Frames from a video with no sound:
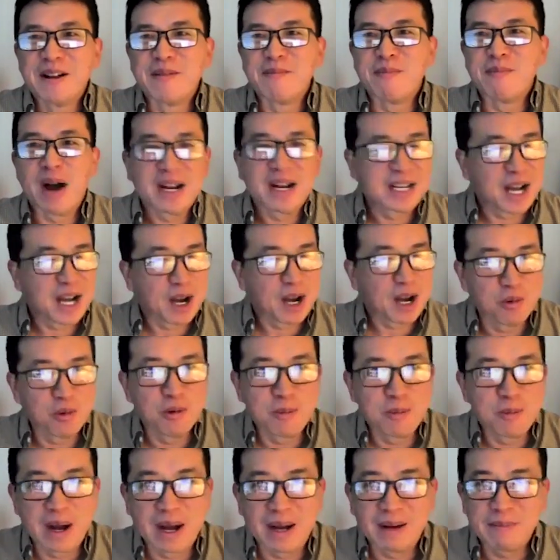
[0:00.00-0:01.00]

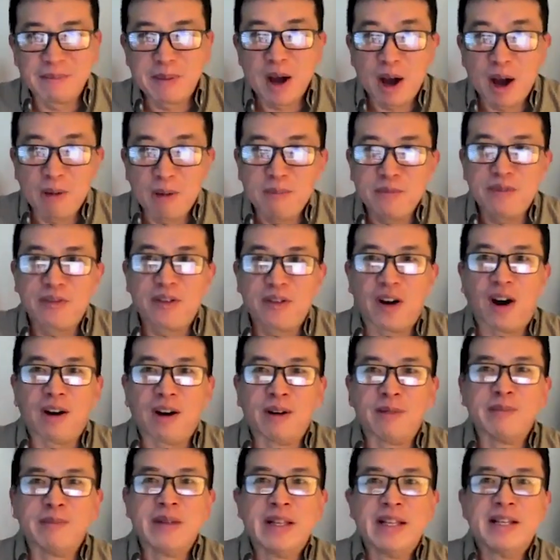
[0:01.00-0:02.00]
Macaúba palm
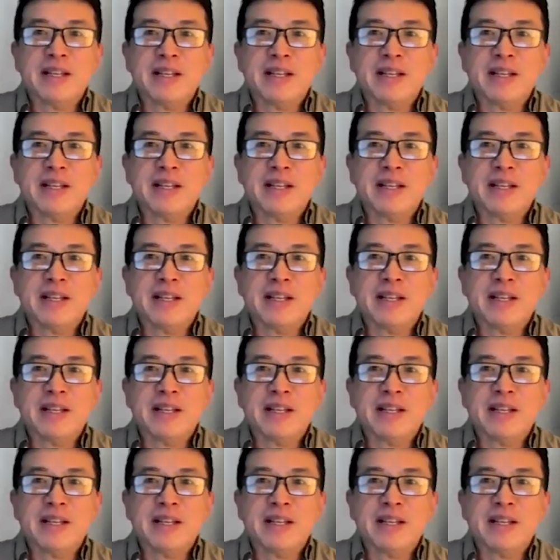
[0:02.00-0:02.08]
farm